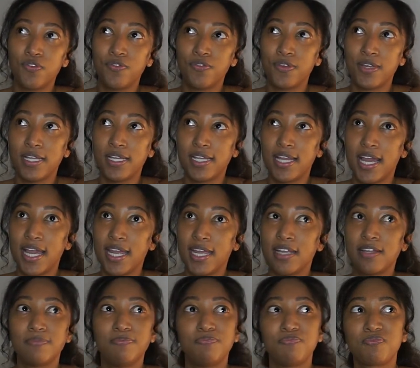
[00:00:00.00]
feel
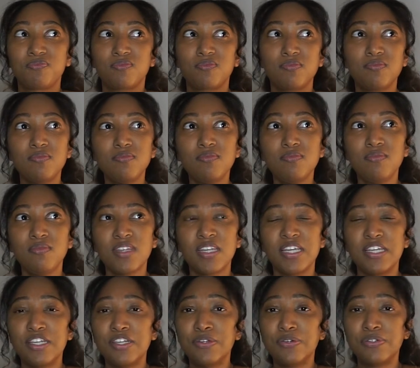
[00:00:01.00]
like
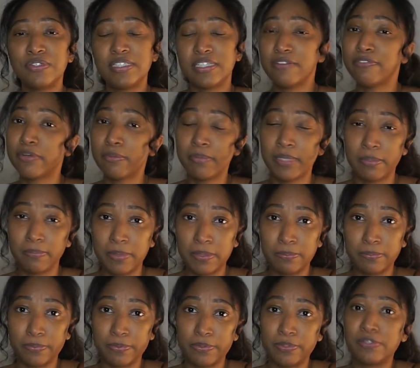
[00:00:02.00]
you'll never meet
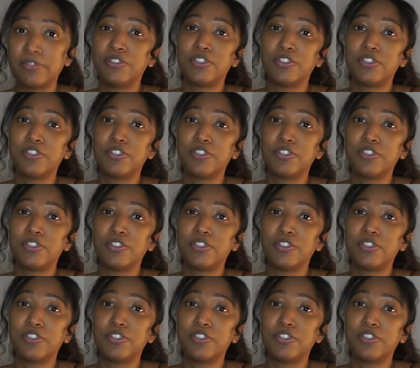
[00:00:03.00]
people.